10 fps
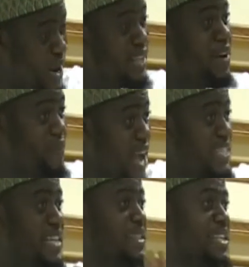the
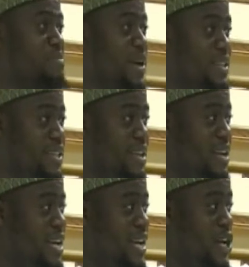fasting this month.
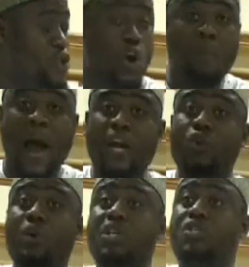So by
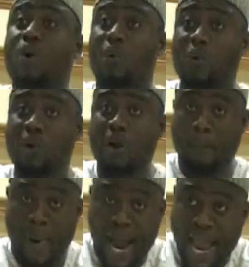doing so,
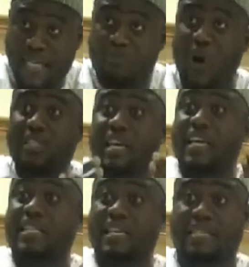by exposing
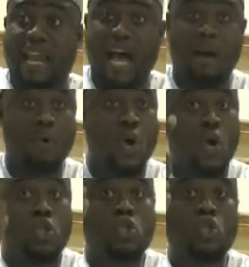his Islam,
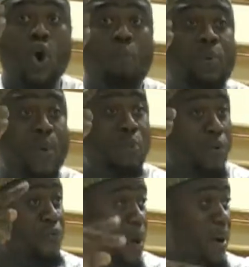2 people
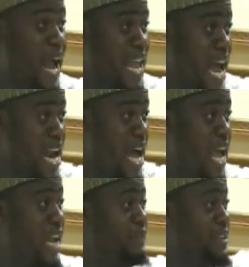from Guyana
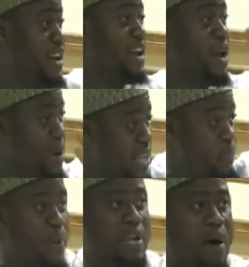and Trinidad,
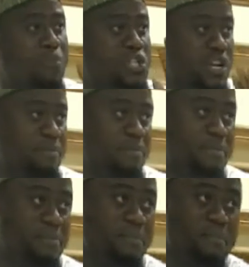they become Muslim.
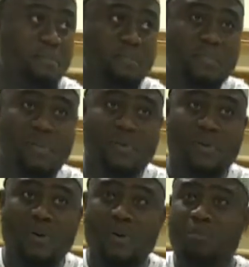
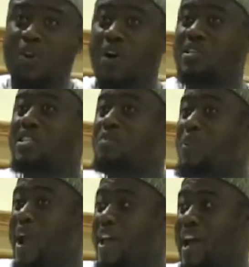Because he's
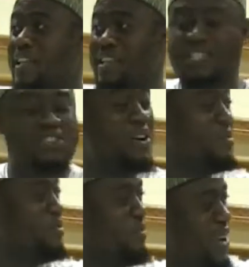praying at his job.
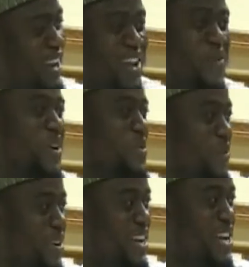Allah.
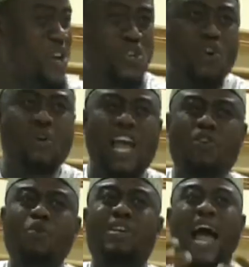So you can
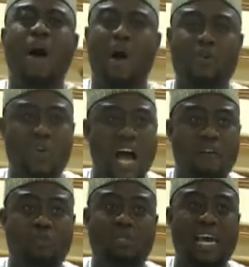do da'wah. You don't
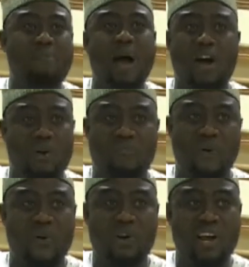have to take a
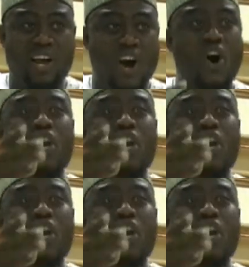microphone only